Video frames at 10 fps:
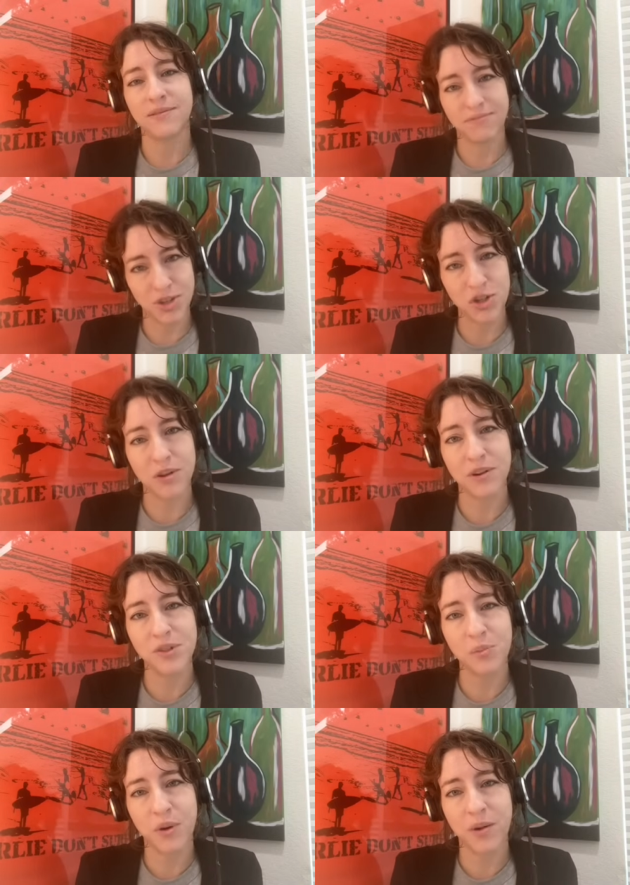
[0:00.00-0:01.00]
The sheriff's
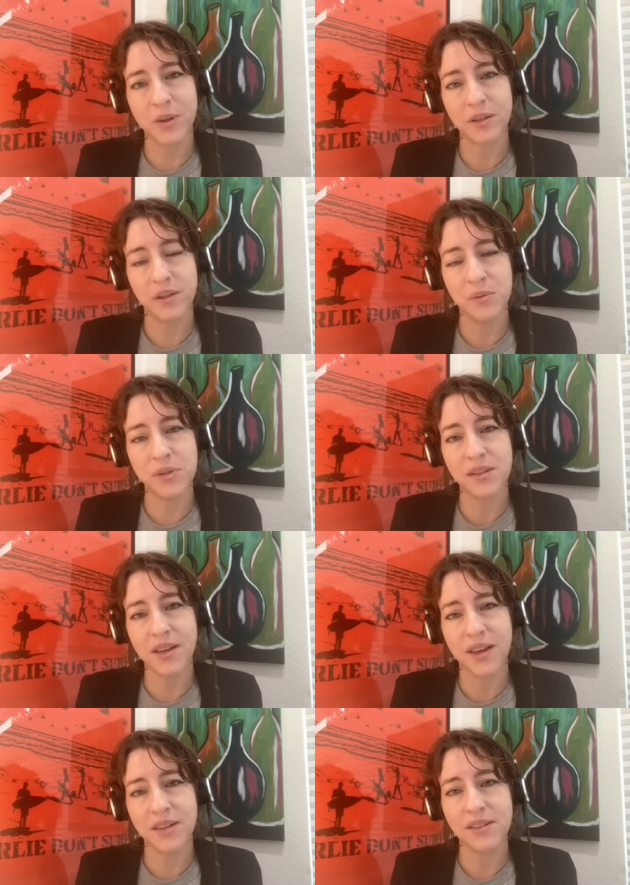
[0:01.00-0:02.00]
department closed the
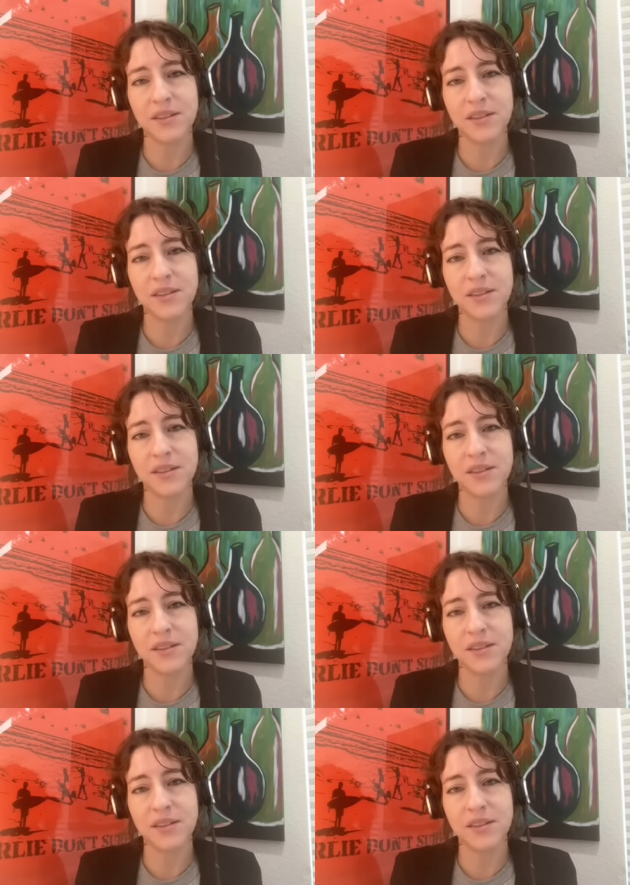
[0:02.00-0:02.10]
case.